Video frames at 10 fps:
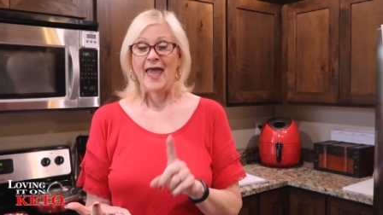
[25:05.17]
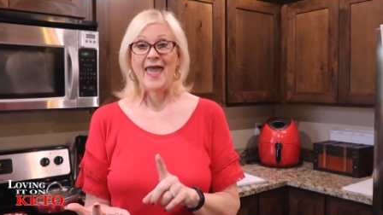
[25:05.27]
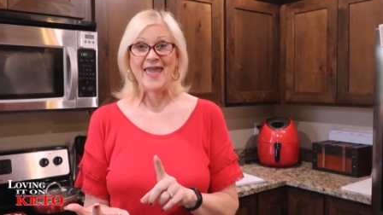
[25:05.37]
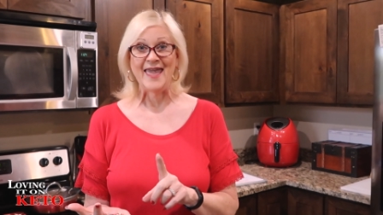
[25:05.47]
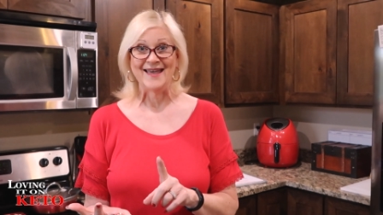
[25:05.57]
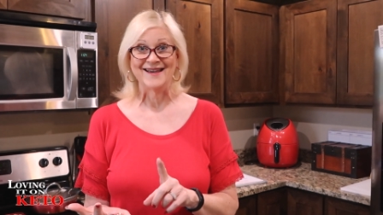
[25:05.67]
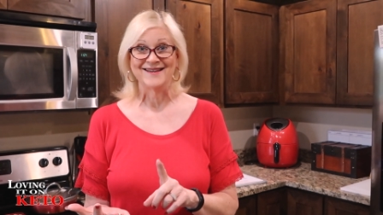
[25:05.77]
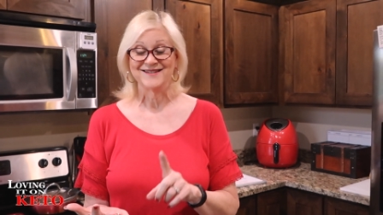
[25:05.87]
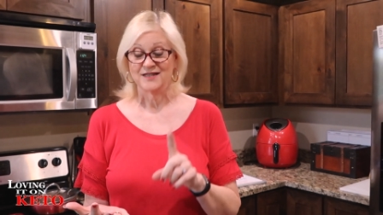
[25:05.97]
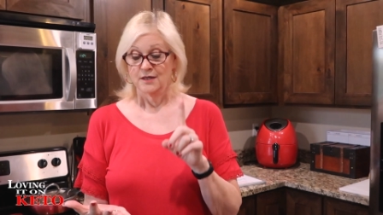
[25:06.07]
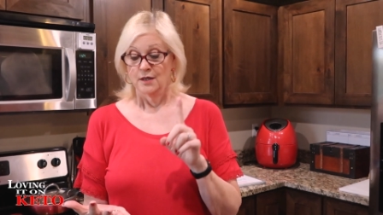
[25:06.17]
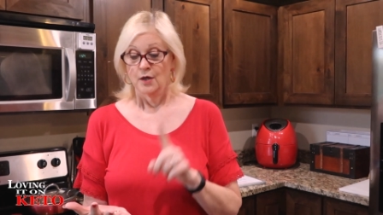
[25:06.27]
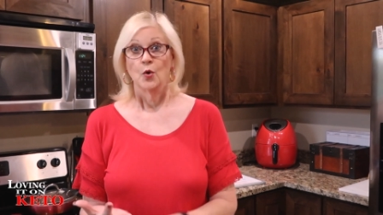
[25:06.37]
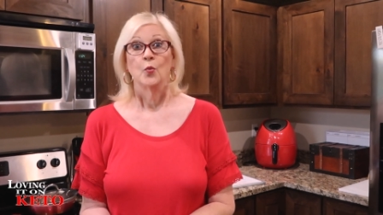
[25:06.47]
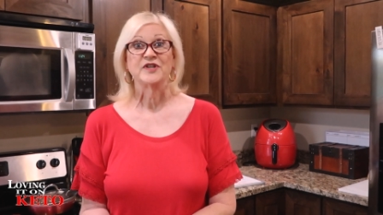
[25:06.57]
and
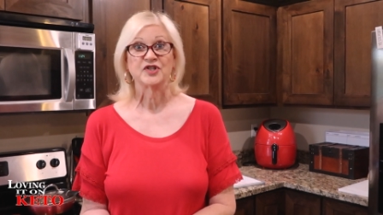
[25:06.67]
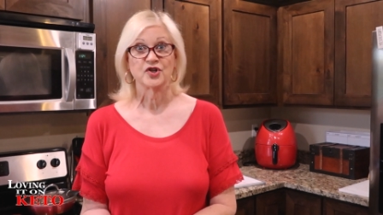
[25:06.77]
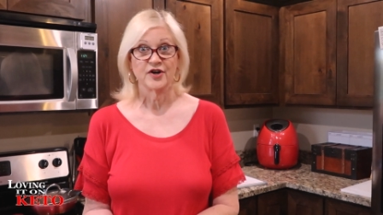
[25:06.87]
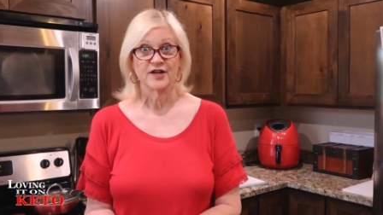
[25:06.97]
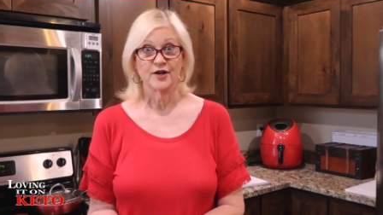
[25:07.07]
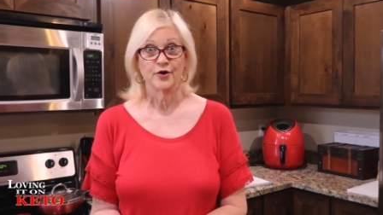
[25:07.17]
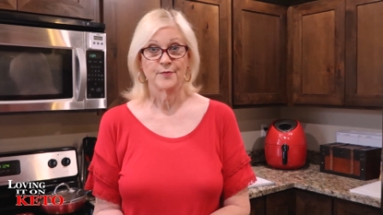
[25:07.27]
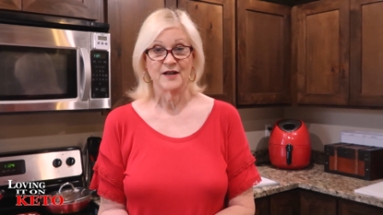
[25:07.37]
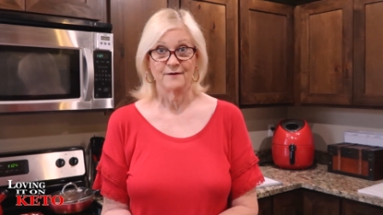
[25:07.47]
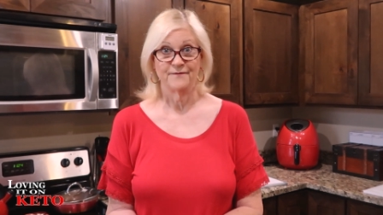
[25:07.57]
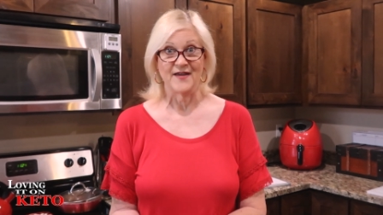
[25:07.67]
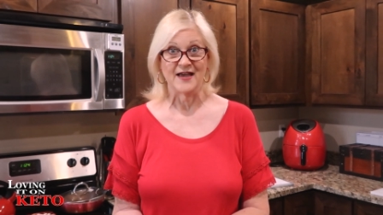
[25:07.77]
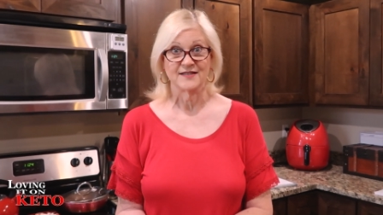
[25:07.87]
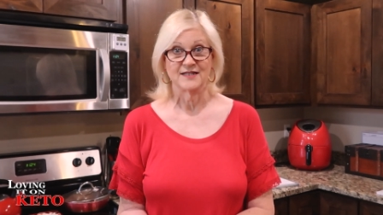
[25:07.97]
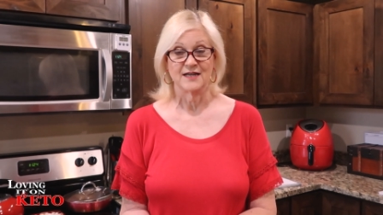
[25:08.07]
we started intermittent
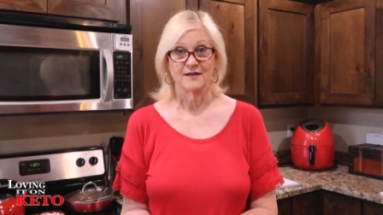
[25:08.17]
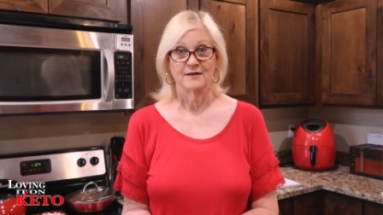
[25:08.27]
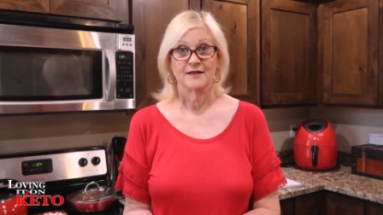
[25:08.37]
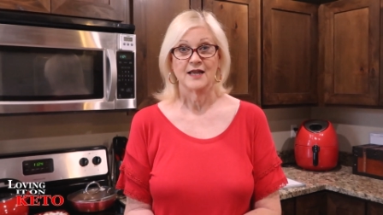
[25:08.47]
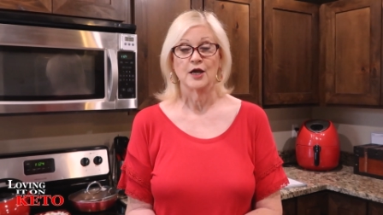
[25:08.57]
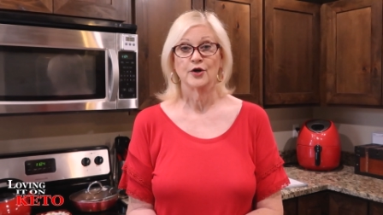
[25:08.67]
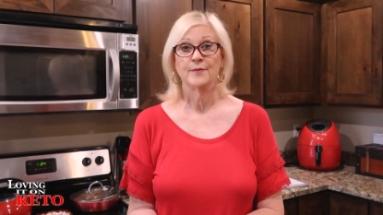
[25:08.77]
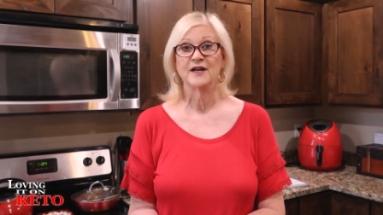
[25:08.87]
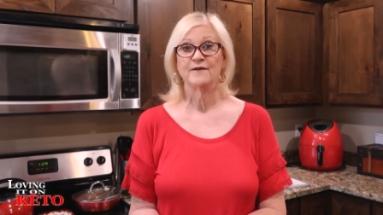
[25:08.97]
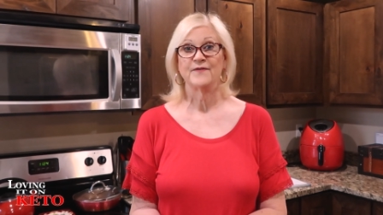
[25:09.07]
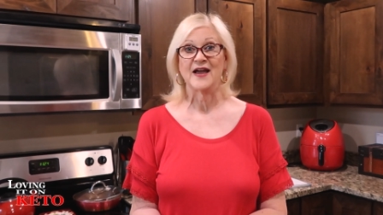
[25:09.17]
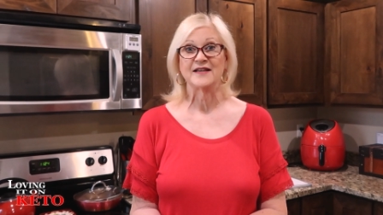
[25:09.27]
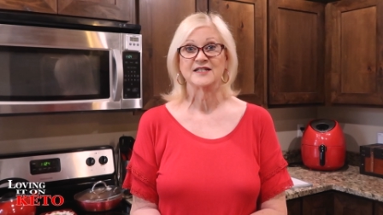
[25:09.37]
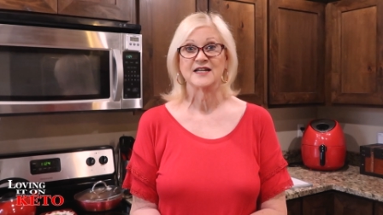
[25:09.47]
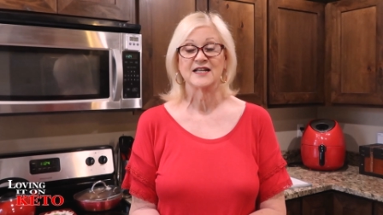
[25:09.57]
fasting. The intermittent
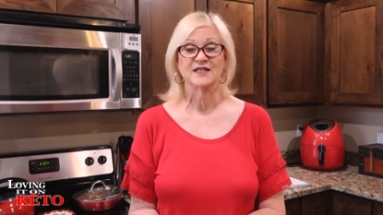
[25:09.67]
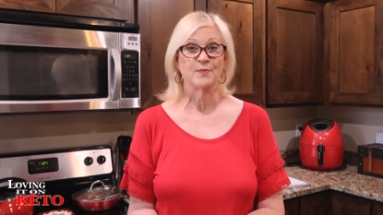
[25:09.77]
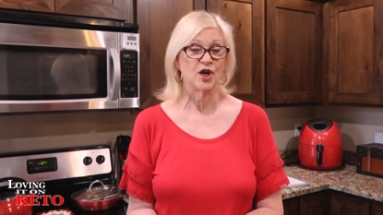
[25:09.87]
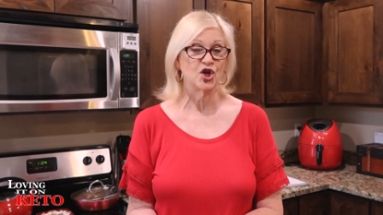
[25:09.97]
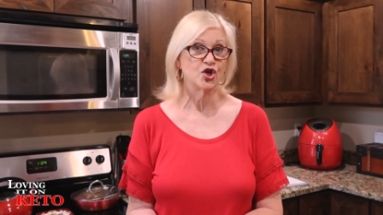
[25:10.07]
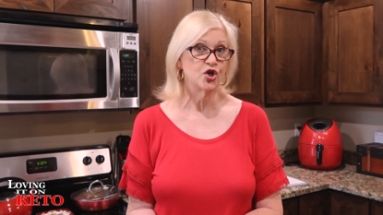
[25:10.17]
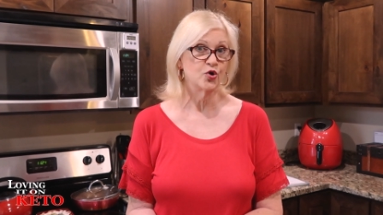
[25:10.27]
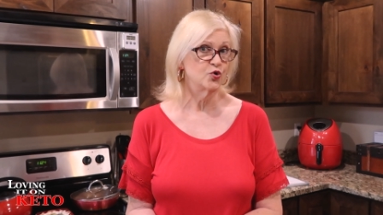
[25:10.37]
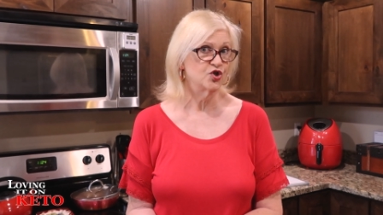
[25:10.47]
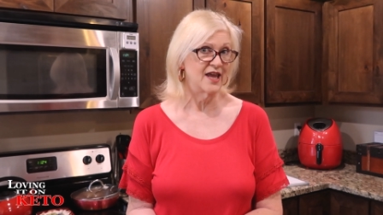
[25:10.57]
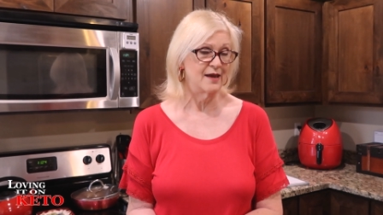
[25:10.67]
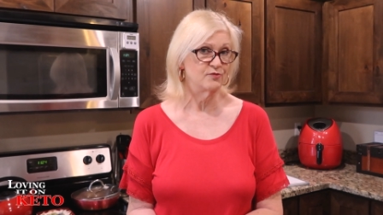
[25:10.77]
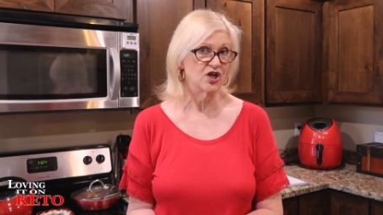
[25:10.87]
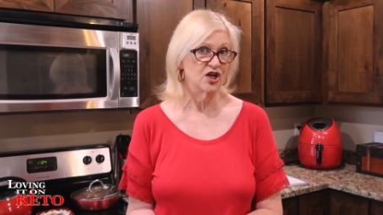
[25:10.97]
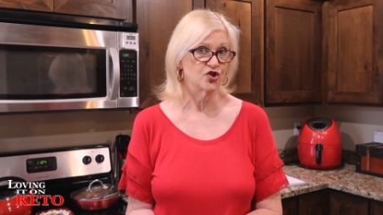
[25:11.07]
fasting has been a huge
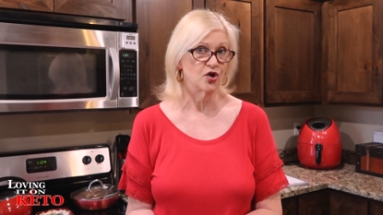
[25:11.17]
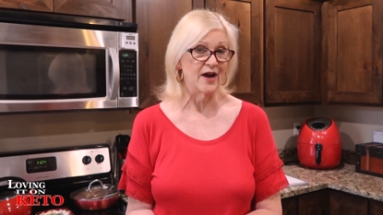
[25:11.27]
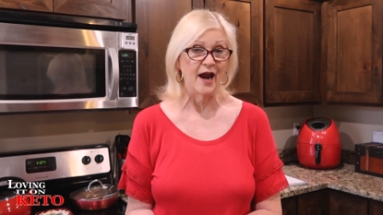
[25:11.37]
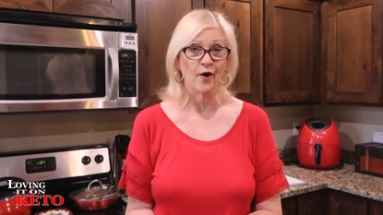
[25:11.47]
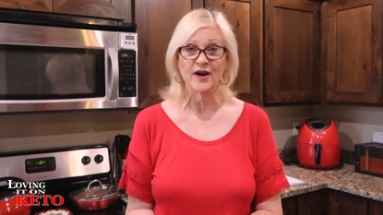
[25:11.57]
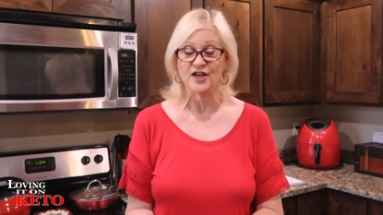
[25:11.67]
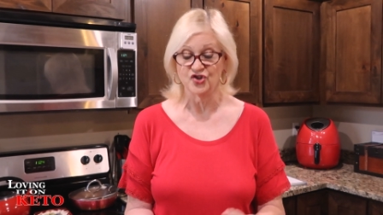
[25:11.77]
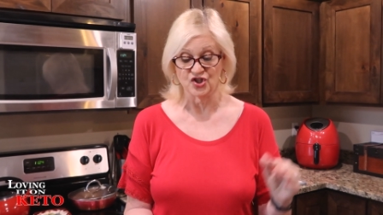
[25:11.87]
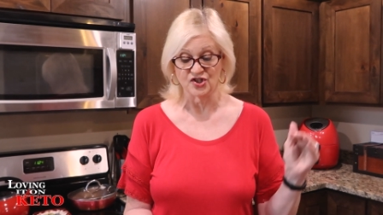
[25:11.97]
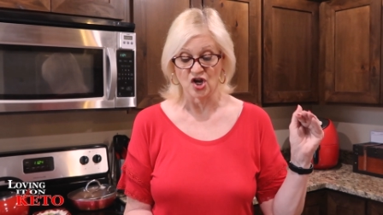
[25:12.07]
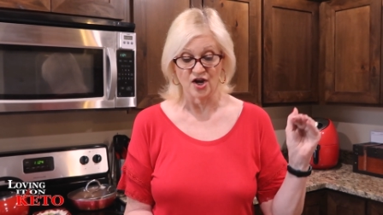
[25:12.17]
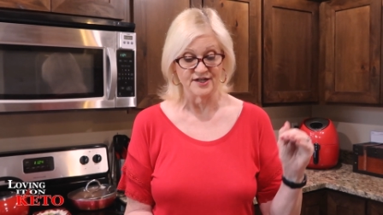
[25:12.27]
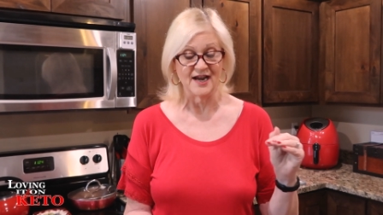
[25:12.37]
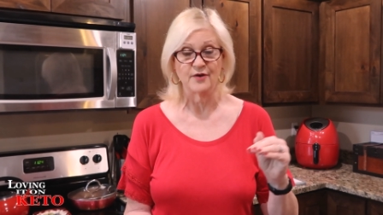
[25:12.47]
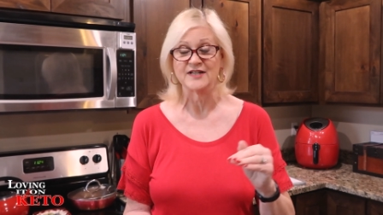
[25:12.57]
game changer. Harry has just
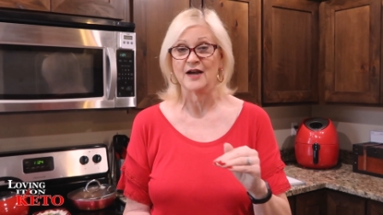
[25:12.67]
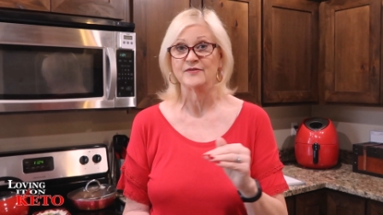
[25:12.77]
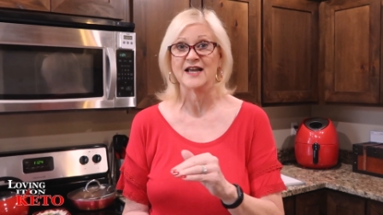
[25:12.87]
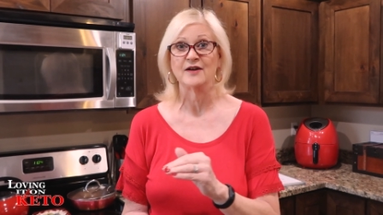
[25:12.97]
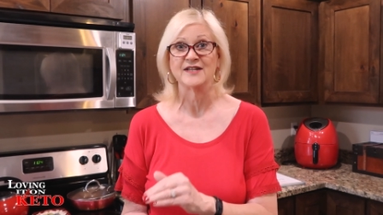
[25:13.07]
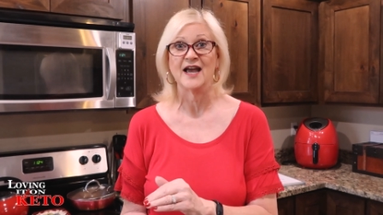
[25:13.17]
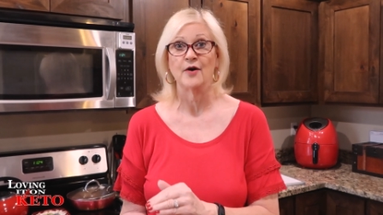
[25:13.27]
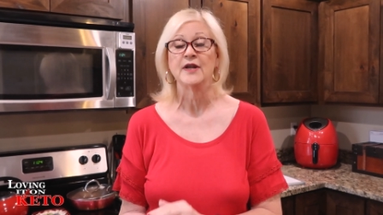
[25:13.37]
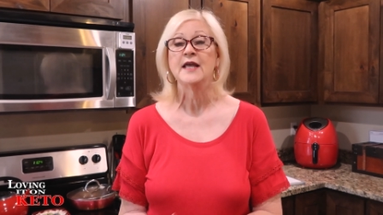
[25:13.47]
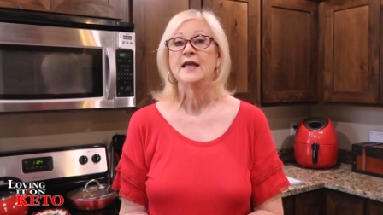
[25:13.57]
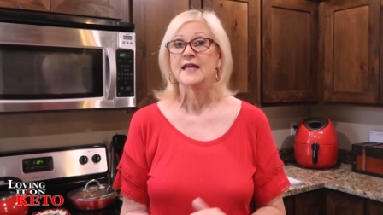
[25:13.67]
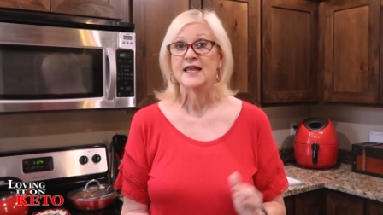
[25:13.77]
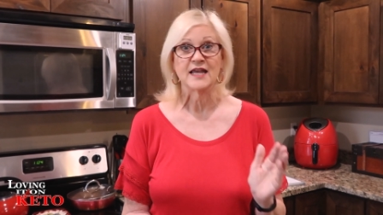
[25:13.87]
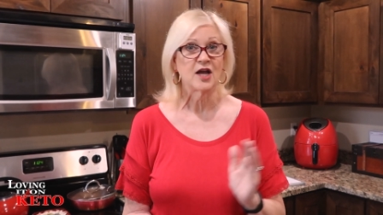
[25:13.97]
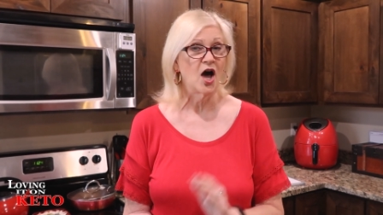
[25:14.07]
gone down, down, down, down
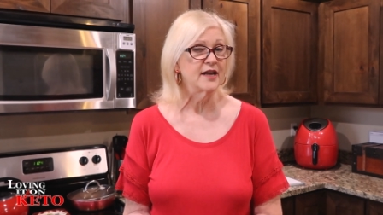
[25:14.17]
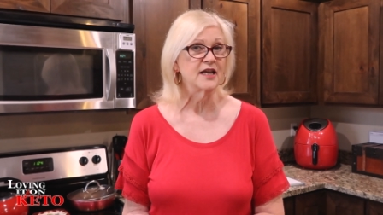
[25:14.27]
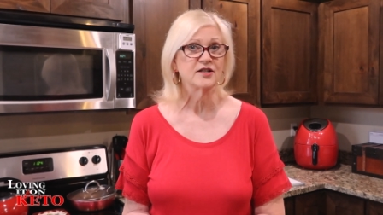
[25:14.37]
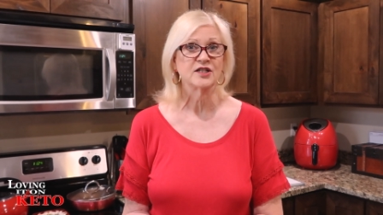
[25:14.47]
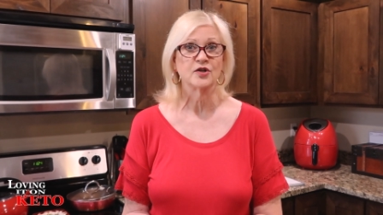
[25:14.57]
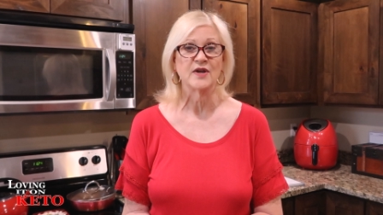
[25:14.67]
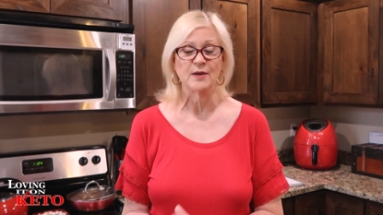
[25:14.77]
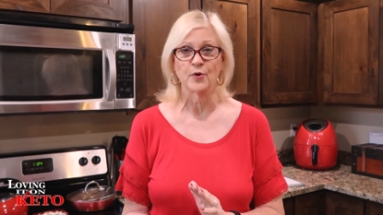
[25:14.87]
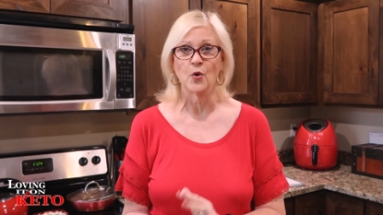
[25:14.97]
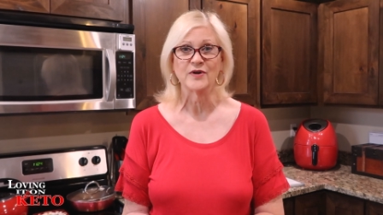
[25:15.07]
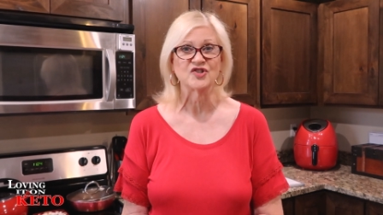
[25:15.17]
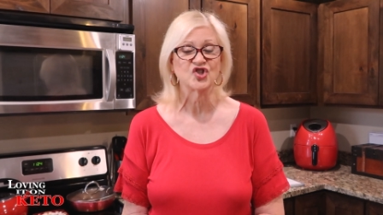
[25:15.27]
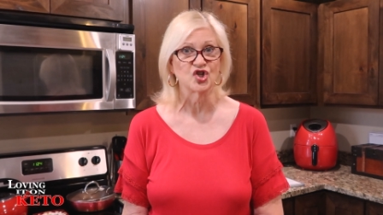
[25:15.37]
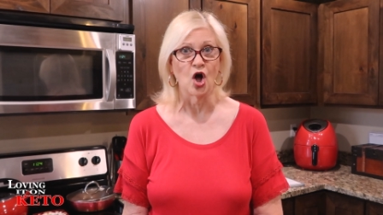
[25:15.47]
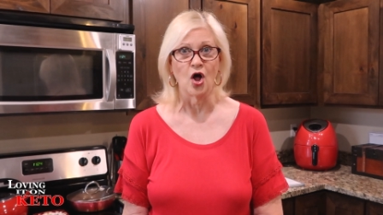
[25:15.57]
he got into, he broke his
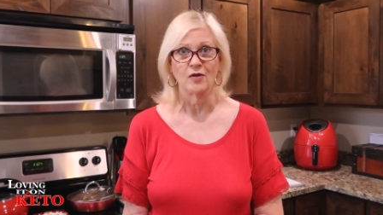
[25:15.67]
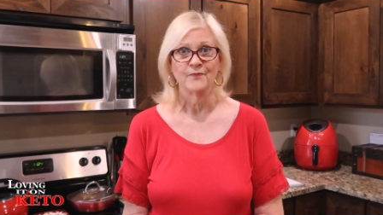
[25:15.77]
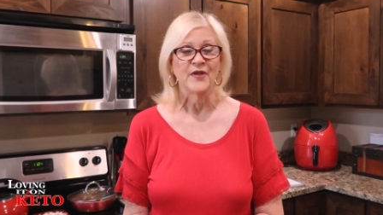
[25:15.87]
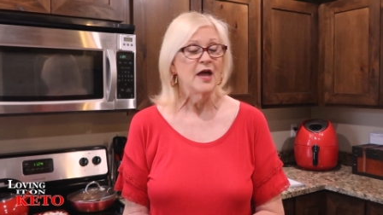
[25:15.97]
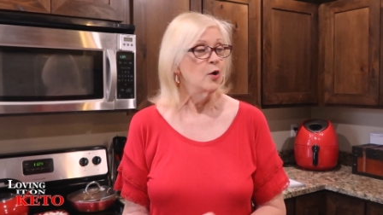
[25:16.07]
stall.